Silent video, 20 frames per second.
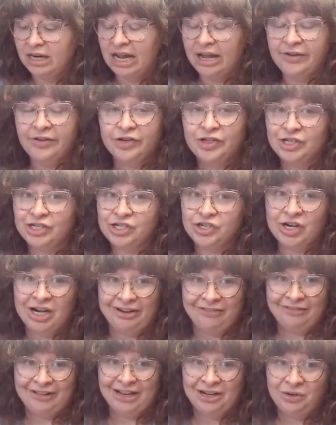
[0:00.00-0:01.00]
I would just try
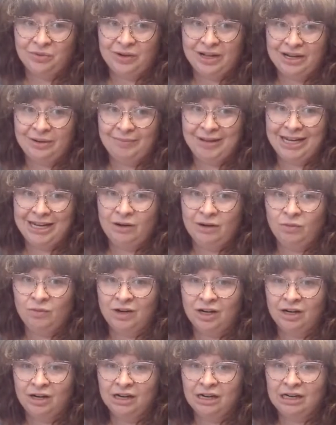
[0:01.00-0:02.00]
to find a way to make it
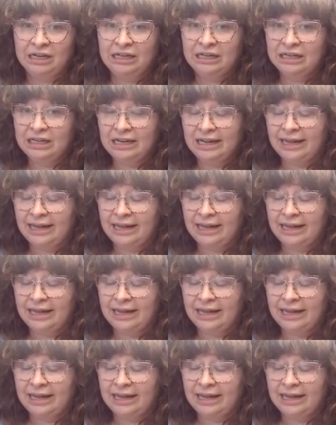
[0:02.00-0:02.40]
work.